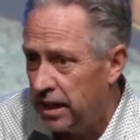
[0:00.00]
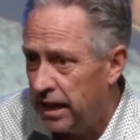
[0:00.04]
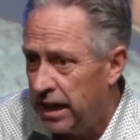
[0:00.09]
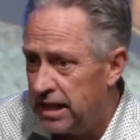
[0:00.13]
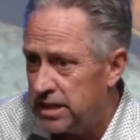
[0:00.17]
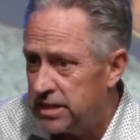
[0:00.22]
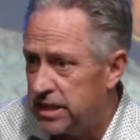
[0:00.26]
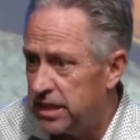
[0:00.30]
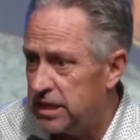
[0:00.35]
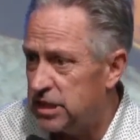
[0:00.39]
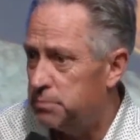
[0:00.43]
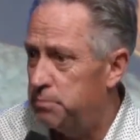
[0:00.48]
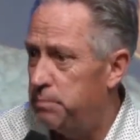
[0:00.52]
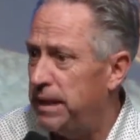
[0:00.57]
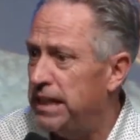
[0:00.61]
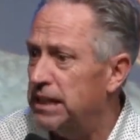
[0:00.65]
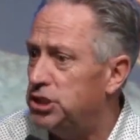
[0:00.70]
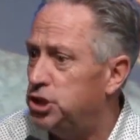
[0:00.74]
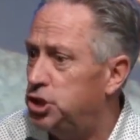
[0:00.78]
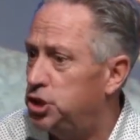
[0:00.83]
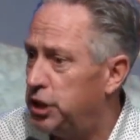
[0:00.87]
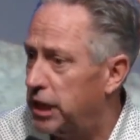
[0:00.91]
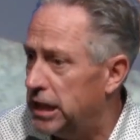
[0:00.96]
It says,
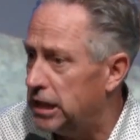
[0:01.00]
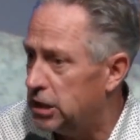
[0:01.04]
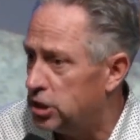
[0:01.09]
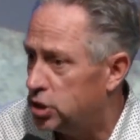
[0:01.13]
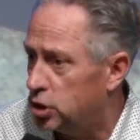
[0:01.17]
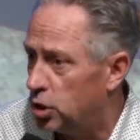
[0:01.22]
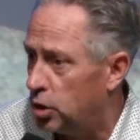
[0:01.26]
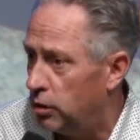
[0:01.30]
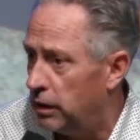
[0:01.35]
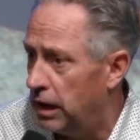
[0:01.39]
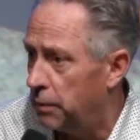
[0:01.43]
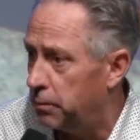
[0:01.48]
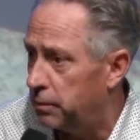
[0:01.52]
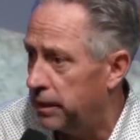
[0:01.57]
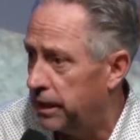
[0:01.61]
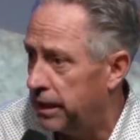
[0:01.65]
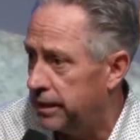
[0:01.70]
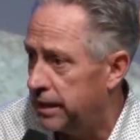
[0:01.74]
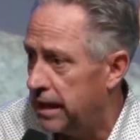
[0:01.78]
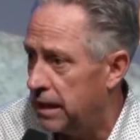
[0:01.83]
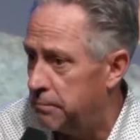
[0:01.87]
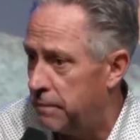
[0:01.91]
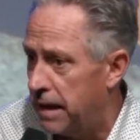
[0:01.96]
be gentle, help them
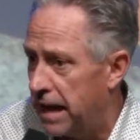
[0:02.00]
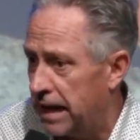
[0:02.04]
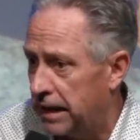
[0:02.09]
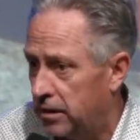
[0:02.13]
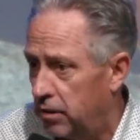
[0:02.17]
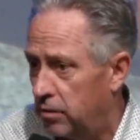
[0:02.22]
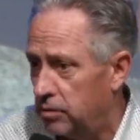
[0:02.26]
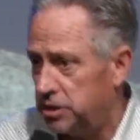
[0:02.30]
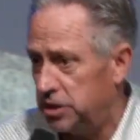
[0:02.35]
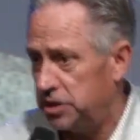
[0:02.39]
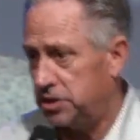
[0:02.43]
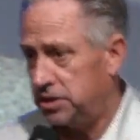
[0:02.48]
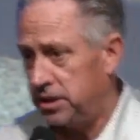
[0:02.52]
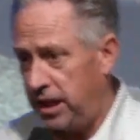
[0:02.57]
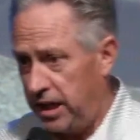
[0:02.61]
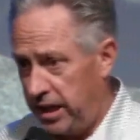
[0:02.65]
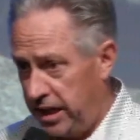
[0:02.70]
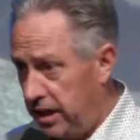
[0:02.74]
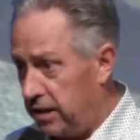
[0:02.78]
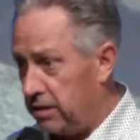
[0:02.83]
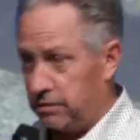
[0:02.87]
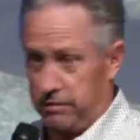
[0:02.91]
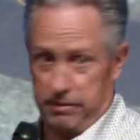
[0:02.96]
get that back. Don't just say,
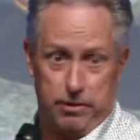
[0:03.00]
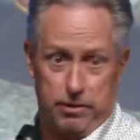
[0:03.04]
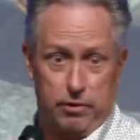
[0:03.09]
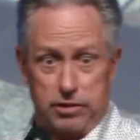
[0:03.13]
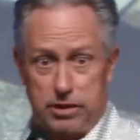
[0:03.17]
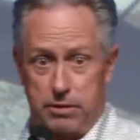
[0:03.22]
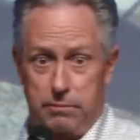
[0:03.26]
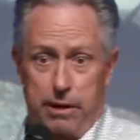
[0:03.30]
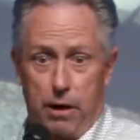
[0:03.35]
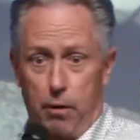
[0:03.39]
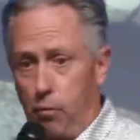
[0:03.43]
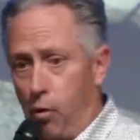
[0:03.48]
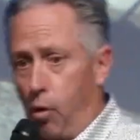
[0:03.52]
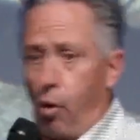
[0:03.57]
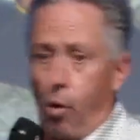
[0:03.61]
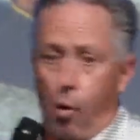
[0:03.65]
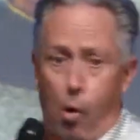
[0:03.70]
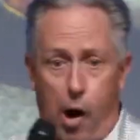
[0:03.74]
here, you want some help?